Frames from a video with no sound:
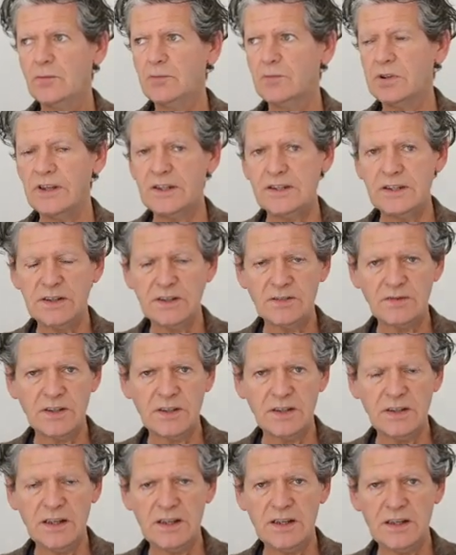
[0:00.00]
plenty of
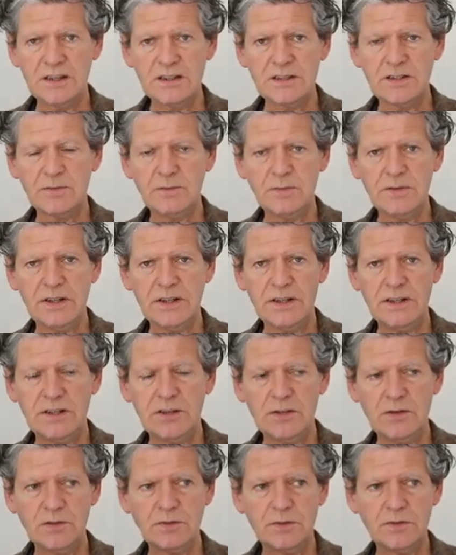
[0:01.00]
glass and
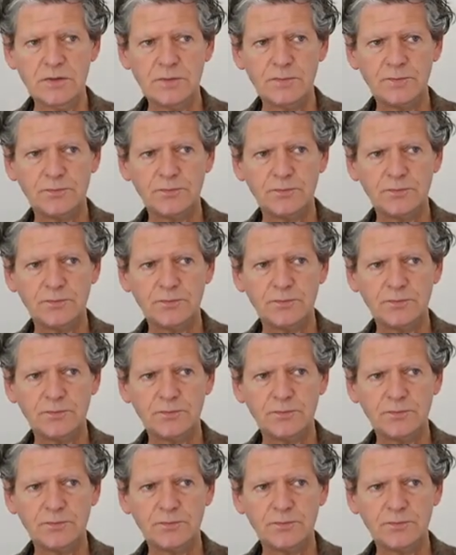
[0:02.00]
plenty of